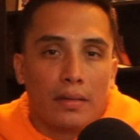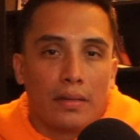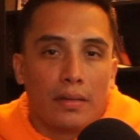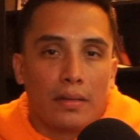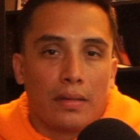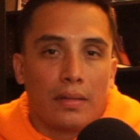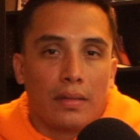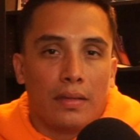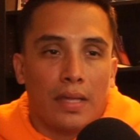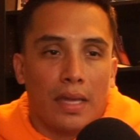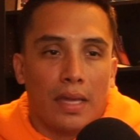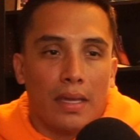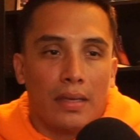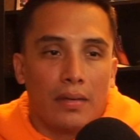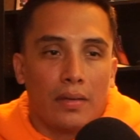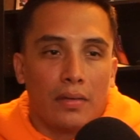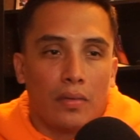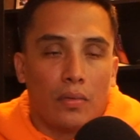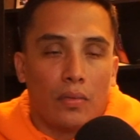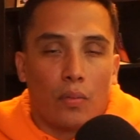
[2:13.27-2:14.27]

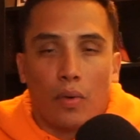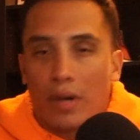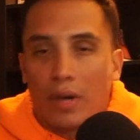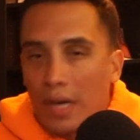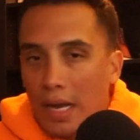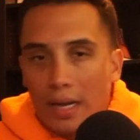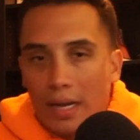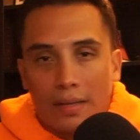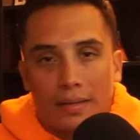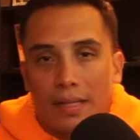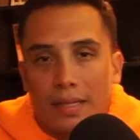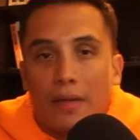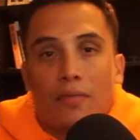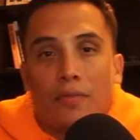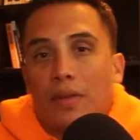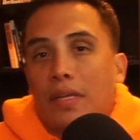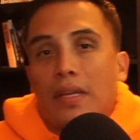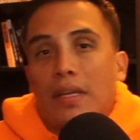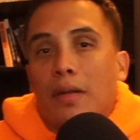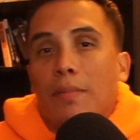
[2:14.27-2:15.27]
then we're not
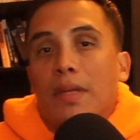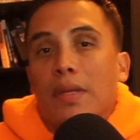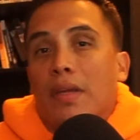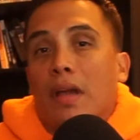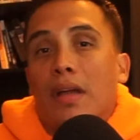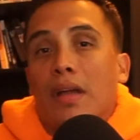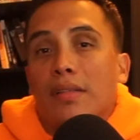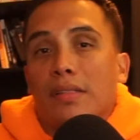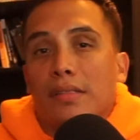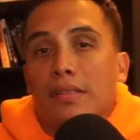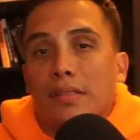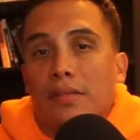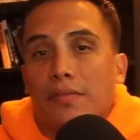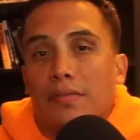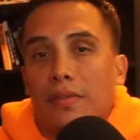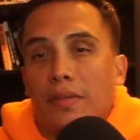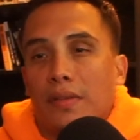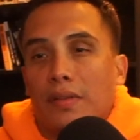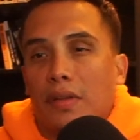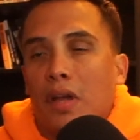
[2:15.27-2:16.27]
definitely going to be conscious of
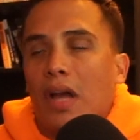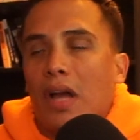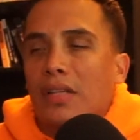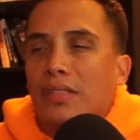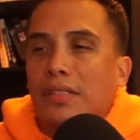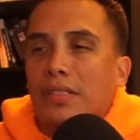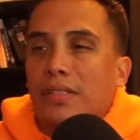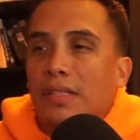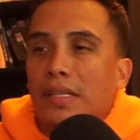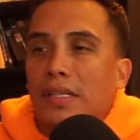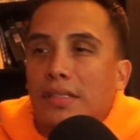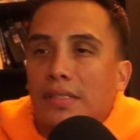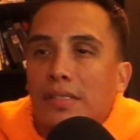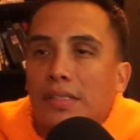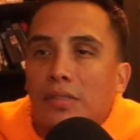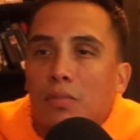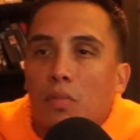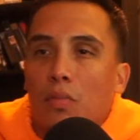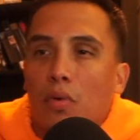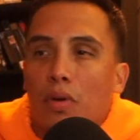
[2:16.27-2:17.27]
it. Consciousness
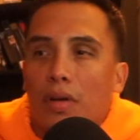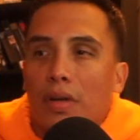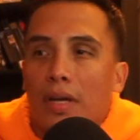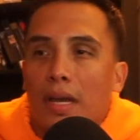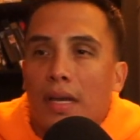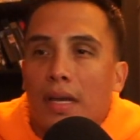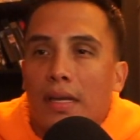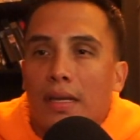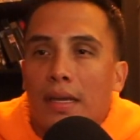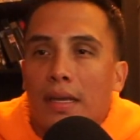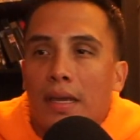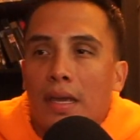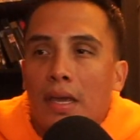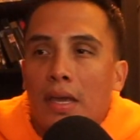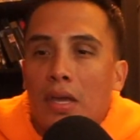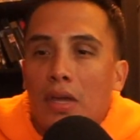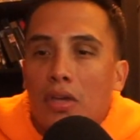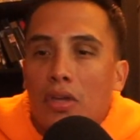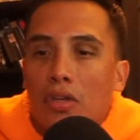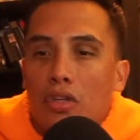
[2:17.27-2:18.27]
is more like
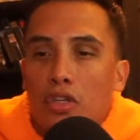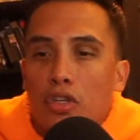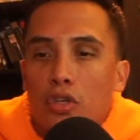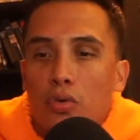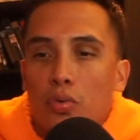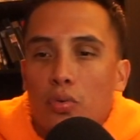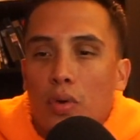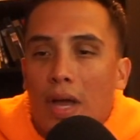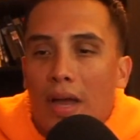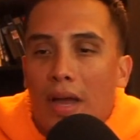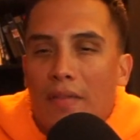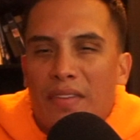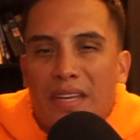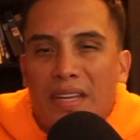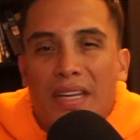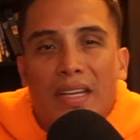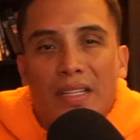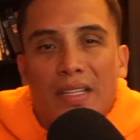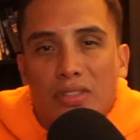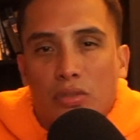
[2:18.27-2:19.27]
you having
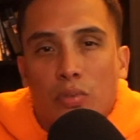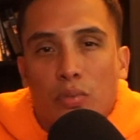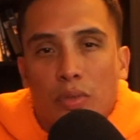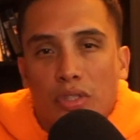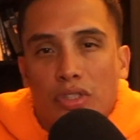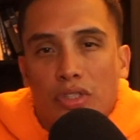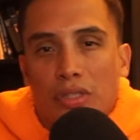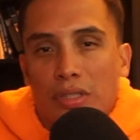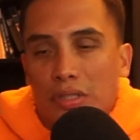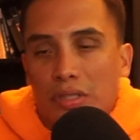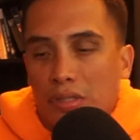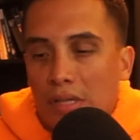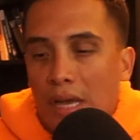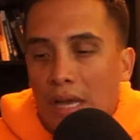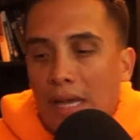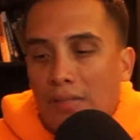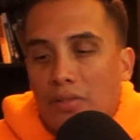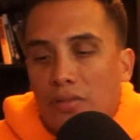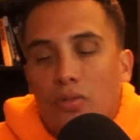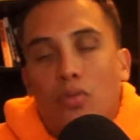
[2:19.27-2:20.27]
an intuition. It
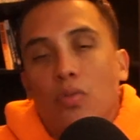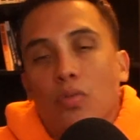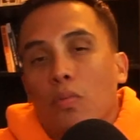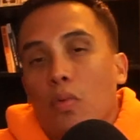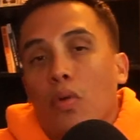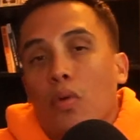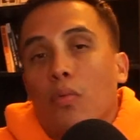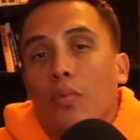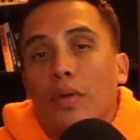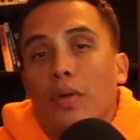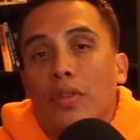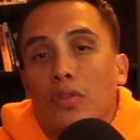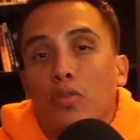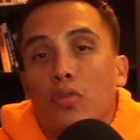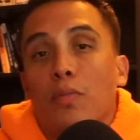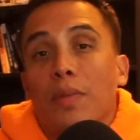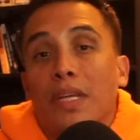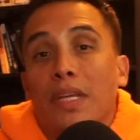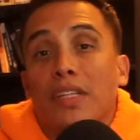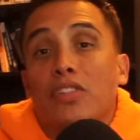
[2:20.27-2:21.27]
has to do more with you
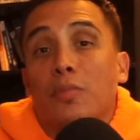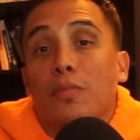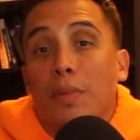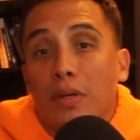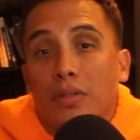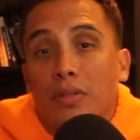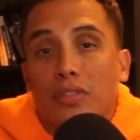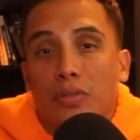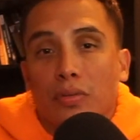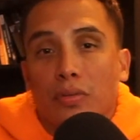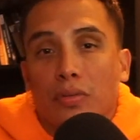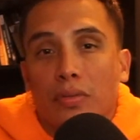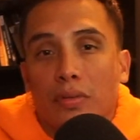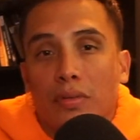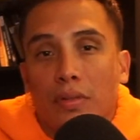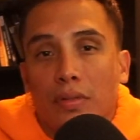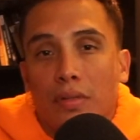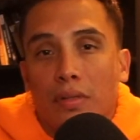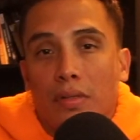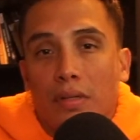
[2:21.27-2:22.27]
being spiritual.
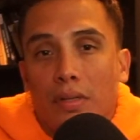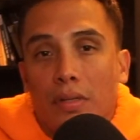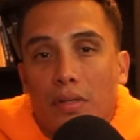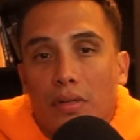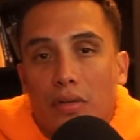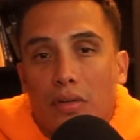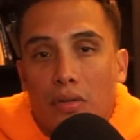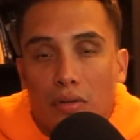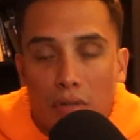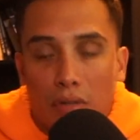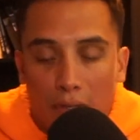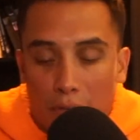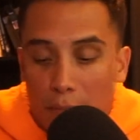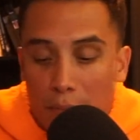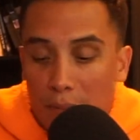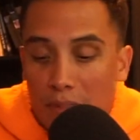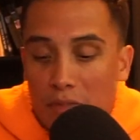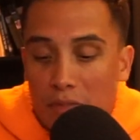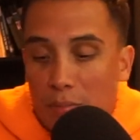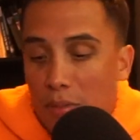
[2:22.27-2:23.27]
You have to
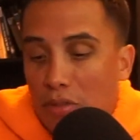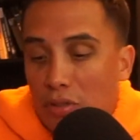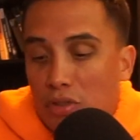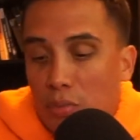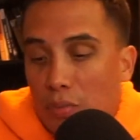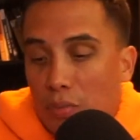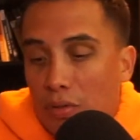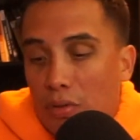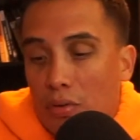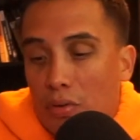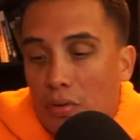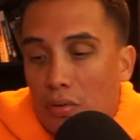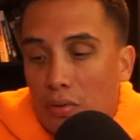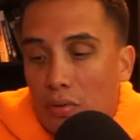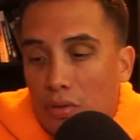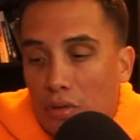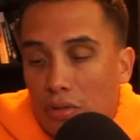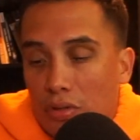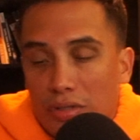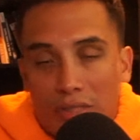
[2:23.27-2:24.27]
be spiritual with
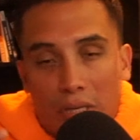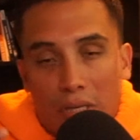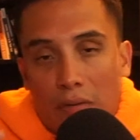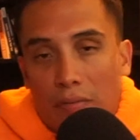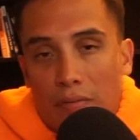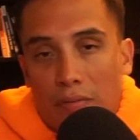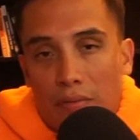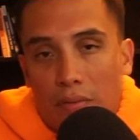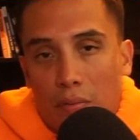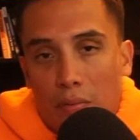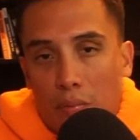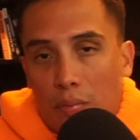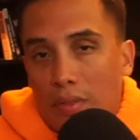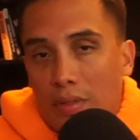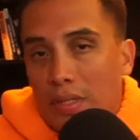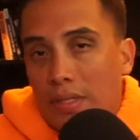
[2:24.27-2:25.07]
yourself, with